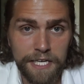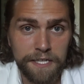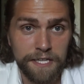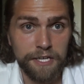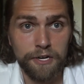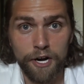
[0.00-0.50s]

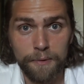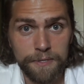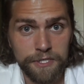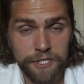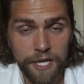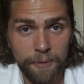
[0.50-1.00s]
the
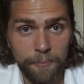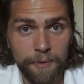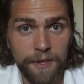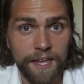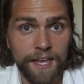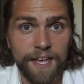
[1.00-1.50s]
garbage dump,
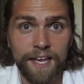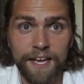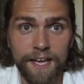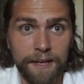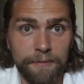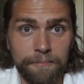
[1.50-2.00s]

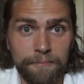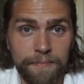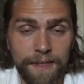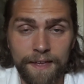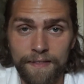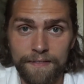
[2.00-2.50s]

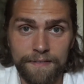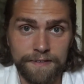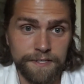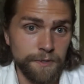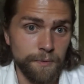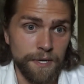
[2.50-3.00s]
and
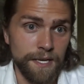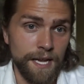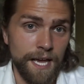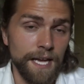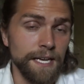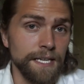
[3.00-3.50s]
to when
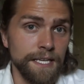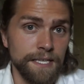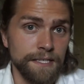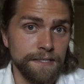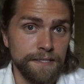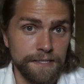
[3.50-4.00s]
Andy
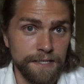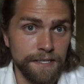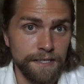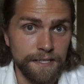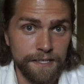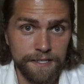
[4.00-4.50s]
is
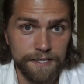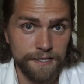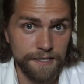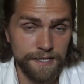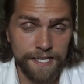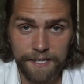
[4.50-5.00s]

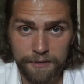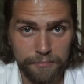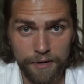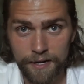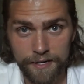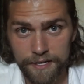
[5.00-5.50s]
telling
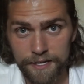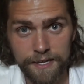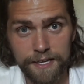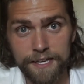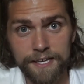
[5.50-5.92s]
Bonnie